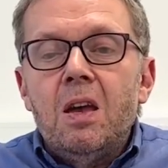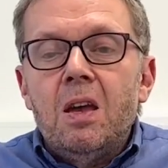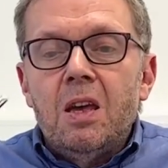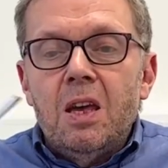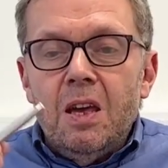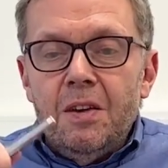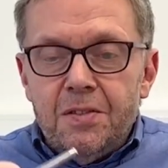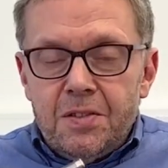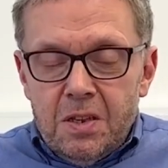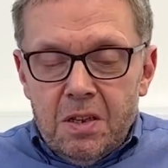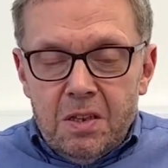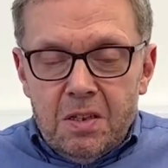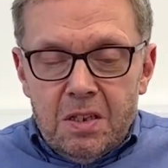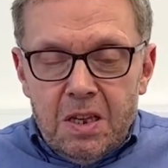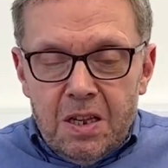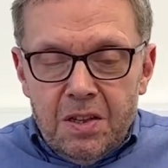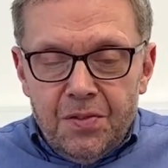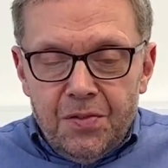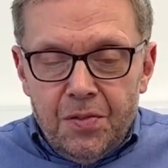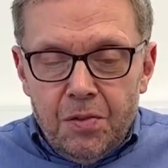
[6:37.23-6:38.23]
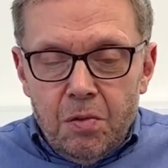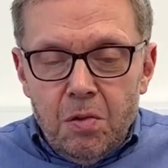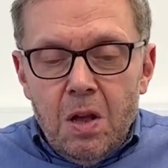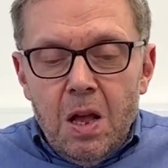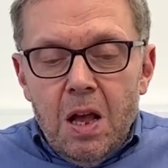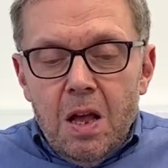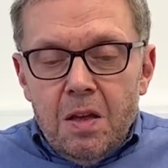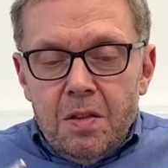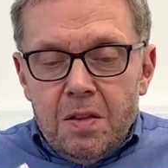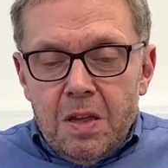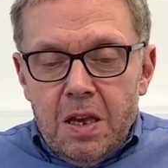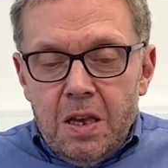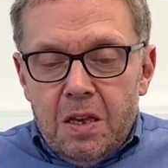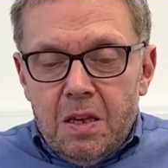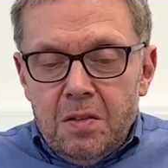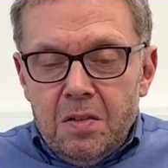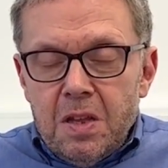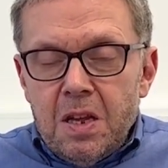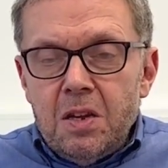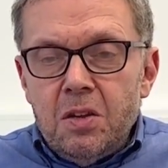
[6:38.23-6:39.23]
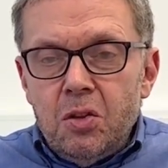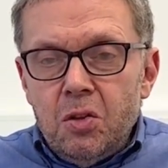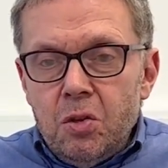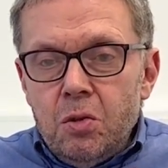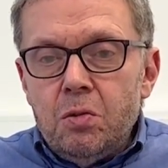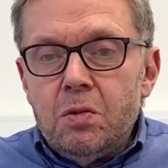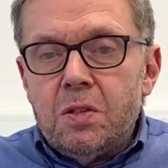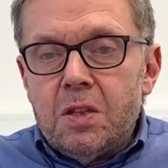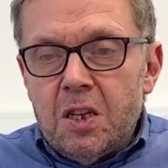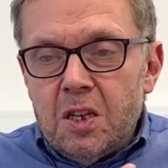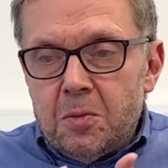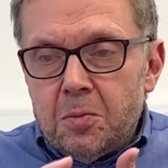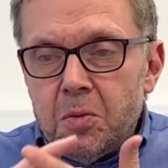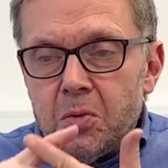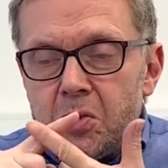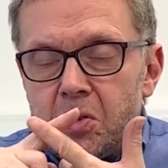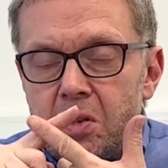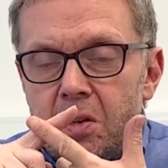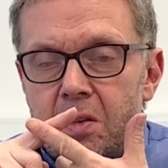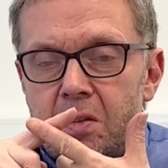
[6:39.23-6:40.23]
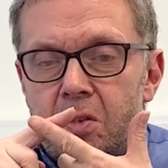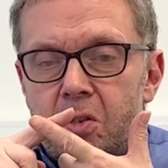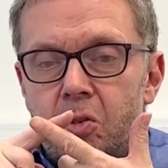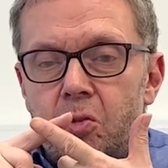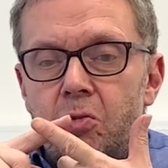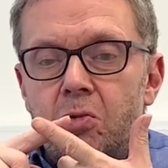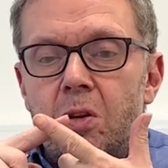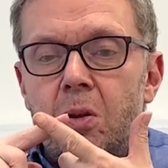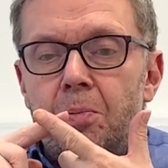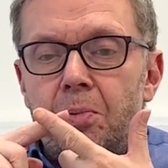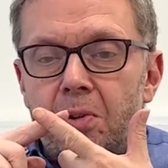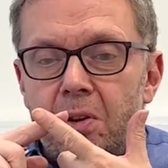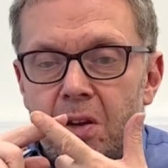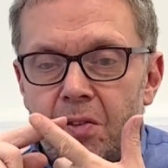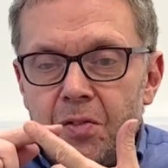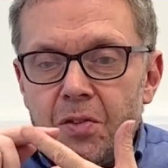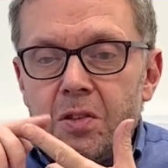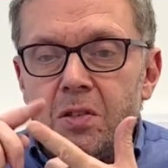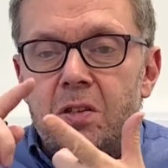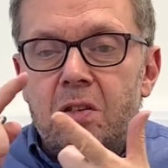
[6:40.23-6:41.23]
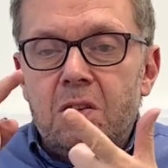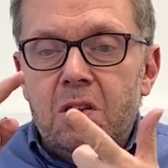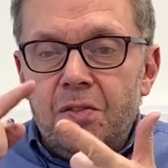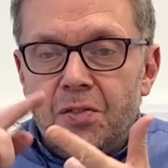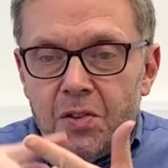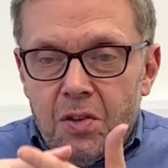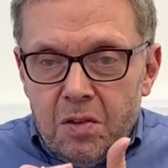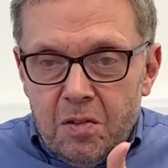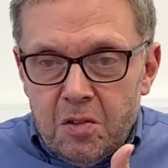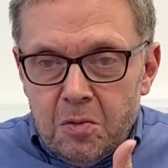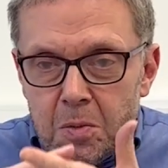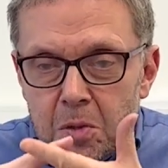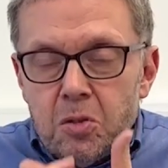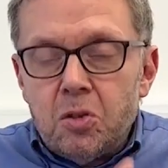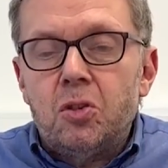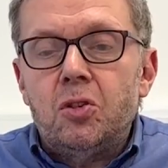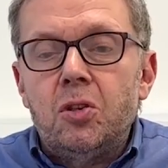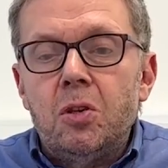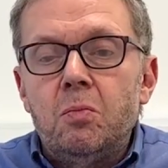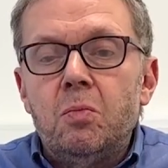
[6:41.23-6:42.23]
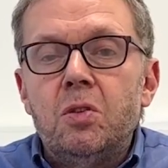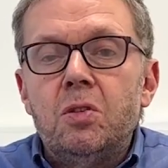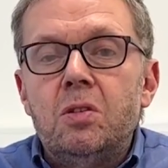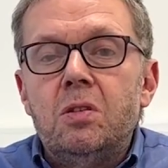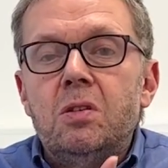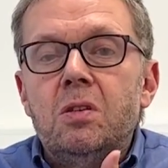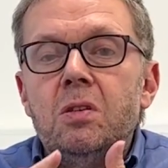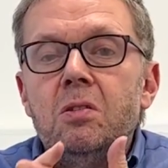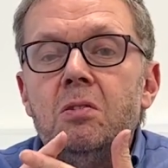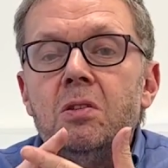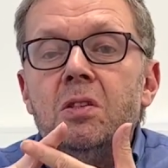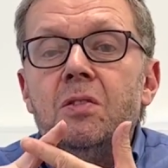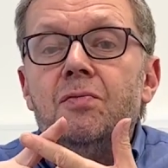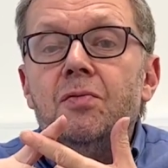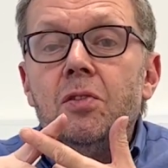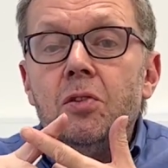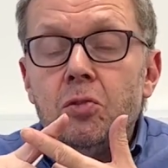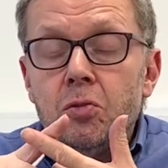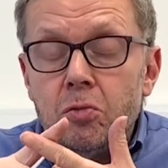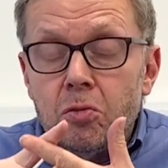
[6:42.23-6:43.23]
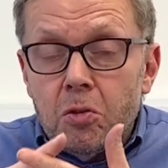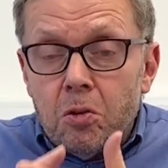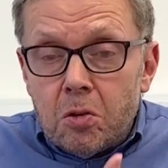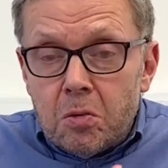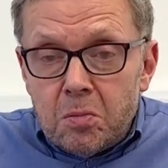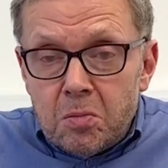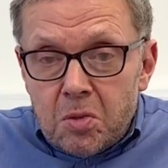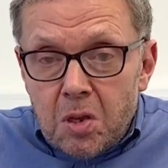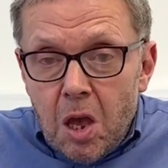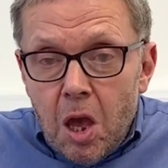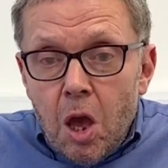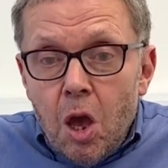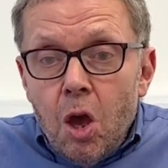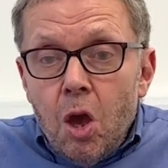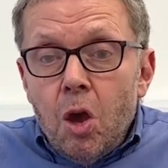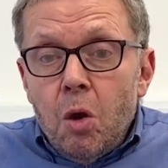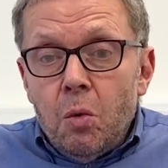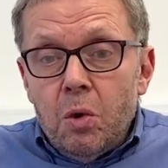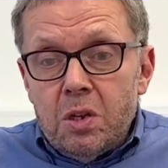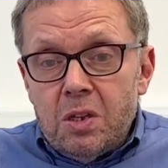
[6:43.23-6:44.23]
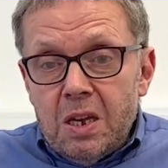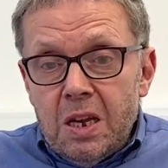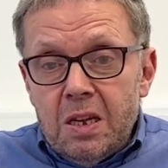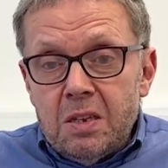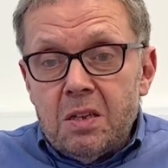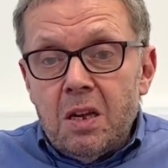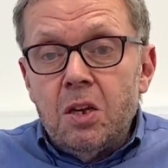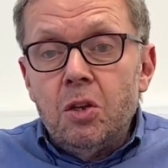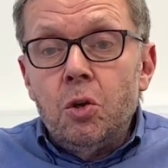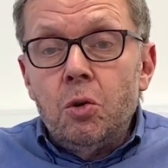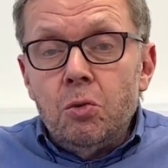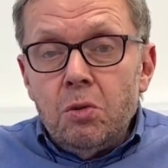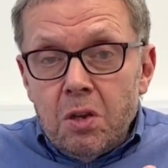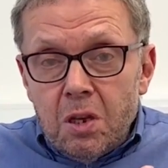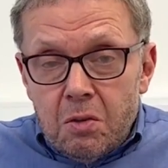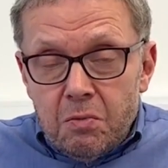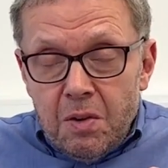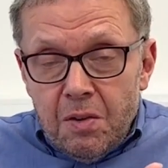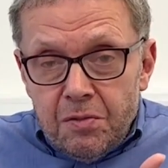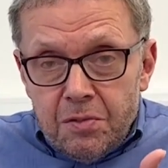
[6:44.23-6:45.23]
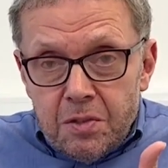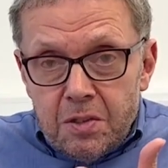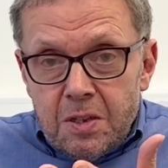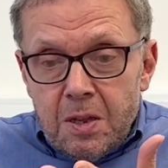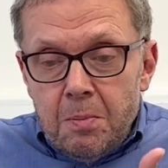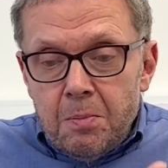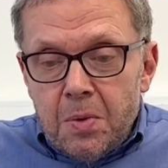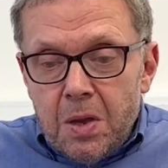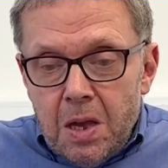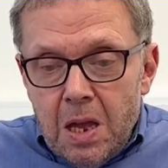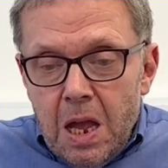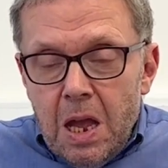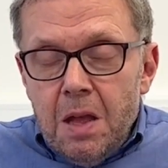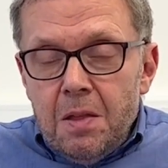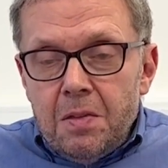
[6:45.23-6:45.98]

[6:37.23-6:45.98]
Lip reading: If successful, they can then use their sponsor license to apply for a certificate of sponsorship, which is a nice virtual document which has a unique reference number.